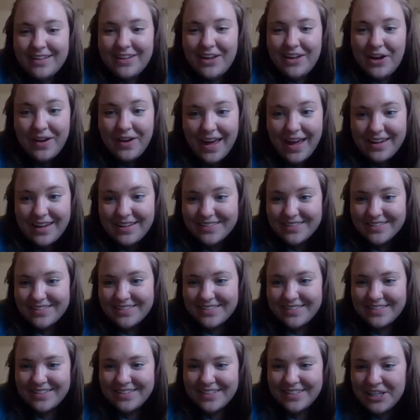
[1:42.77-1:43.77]
Okay,
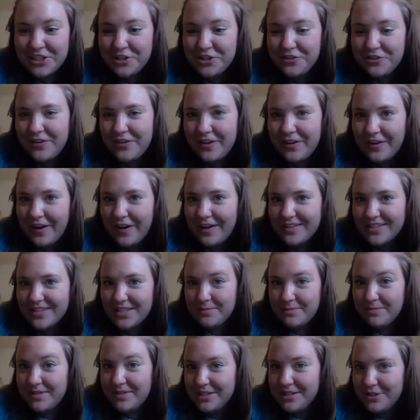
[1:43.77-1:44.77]
could you figure out
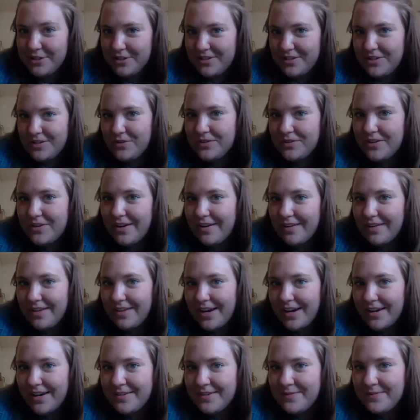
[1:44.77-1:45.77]
some digits you saw
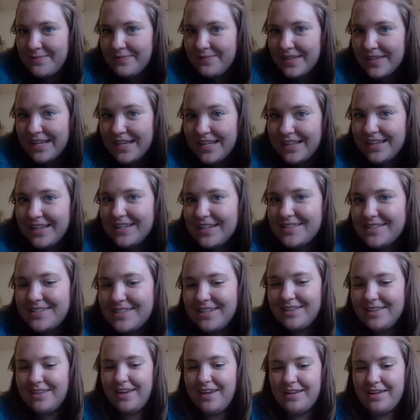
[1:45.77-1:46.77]
there? Let's
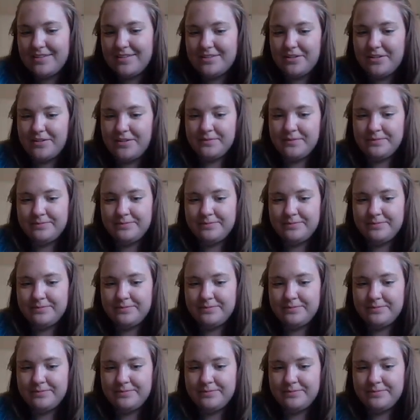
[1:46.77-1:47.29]
see the answer.